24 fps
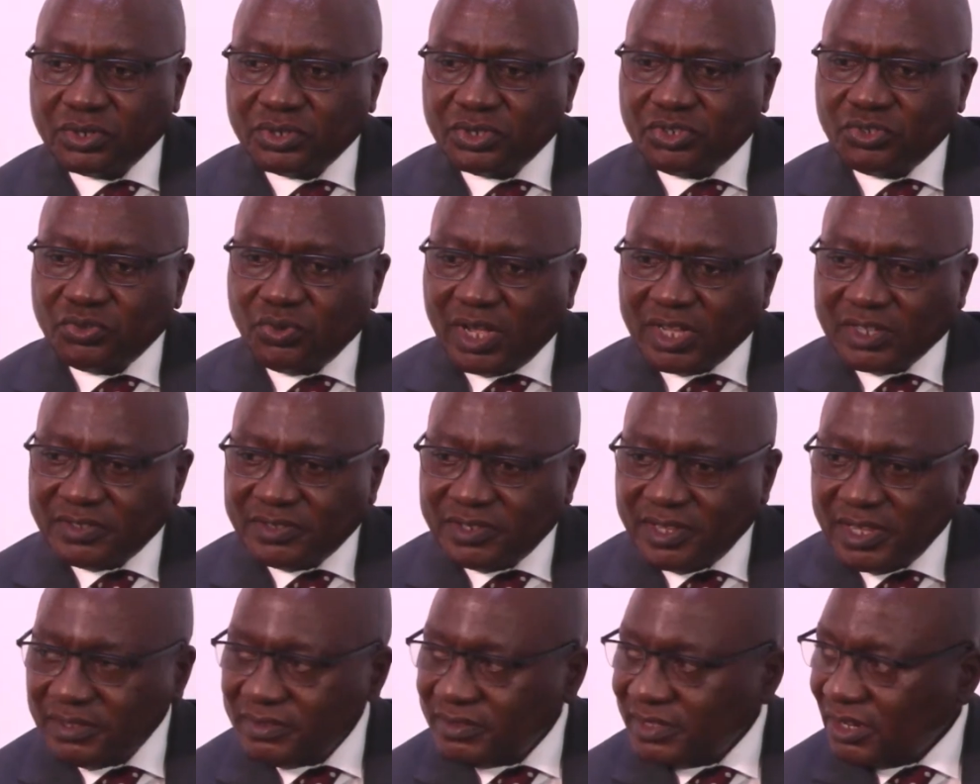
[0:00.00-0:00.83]
to
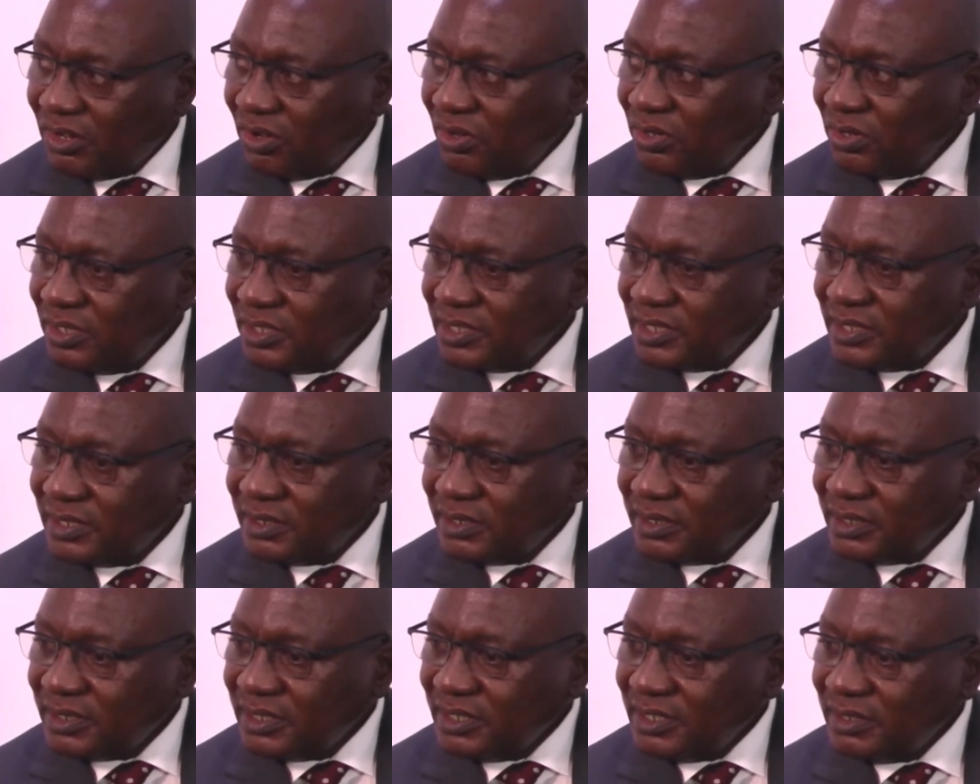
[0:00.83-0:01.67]
access the content
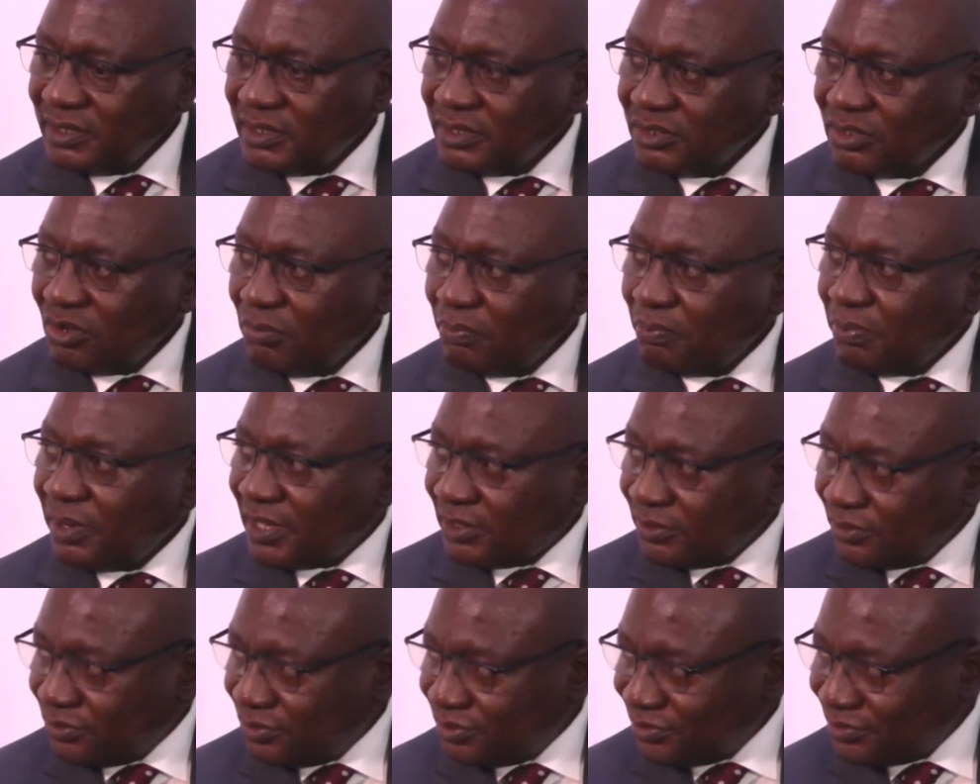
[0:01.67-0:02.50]
in
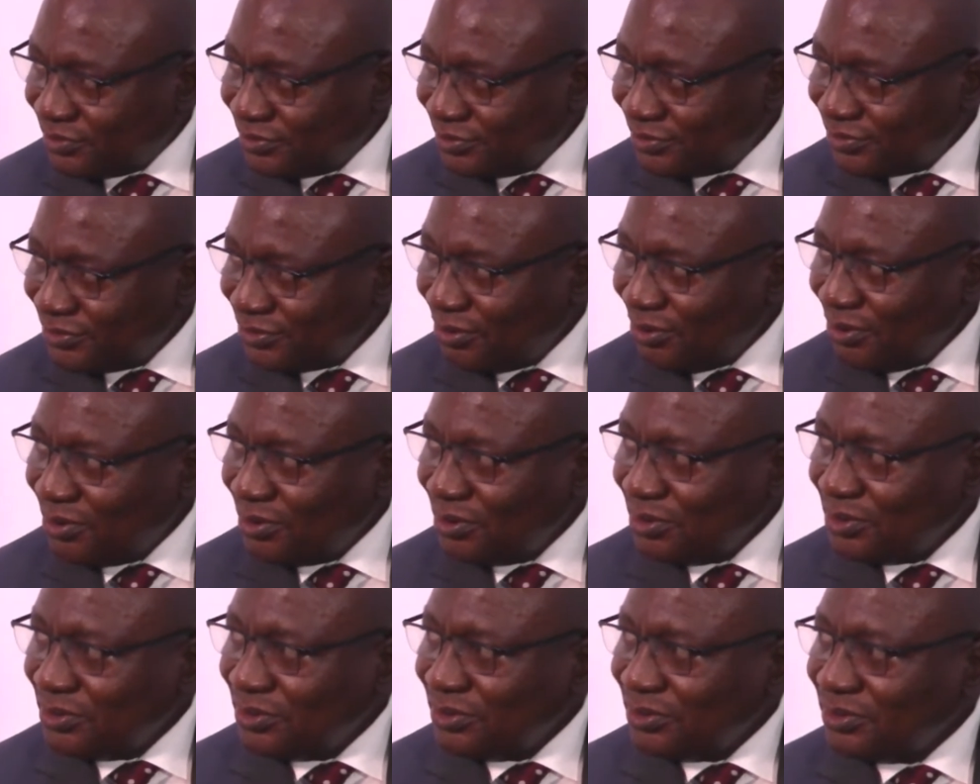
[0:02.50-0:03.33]
corpuscles
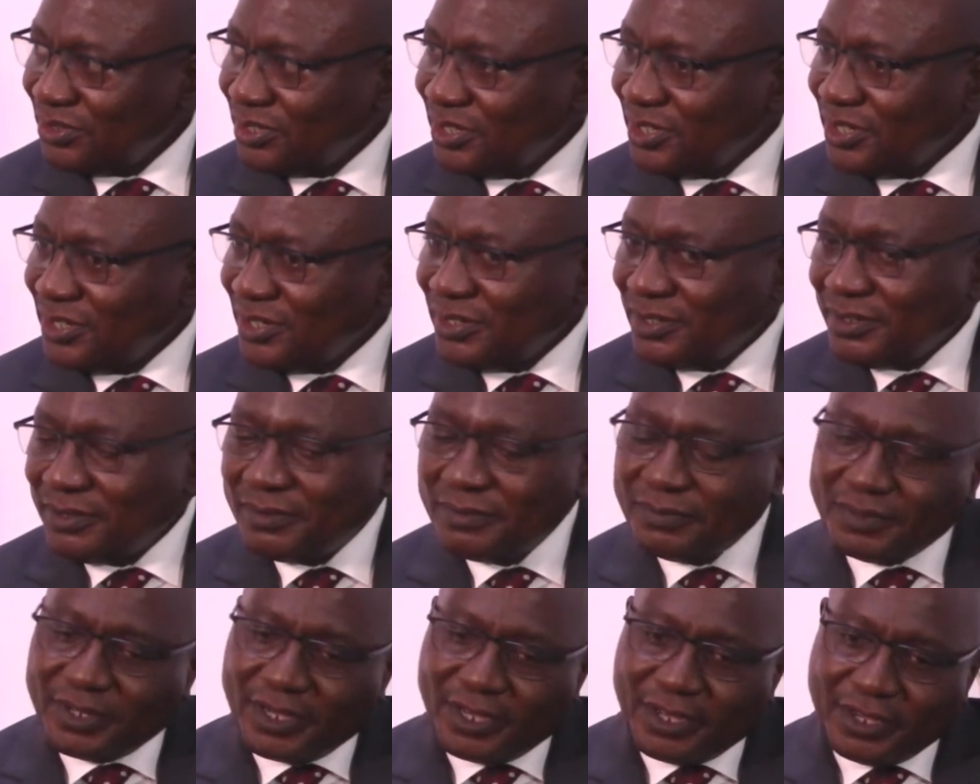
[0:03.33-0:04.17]
or
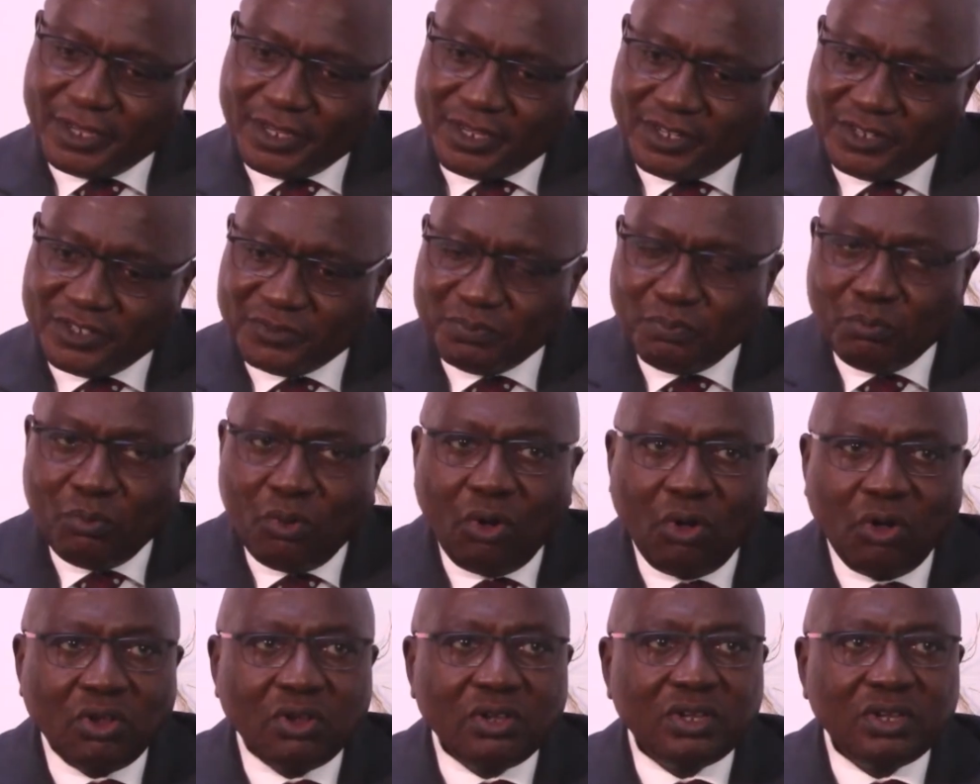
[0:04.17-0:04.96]
in small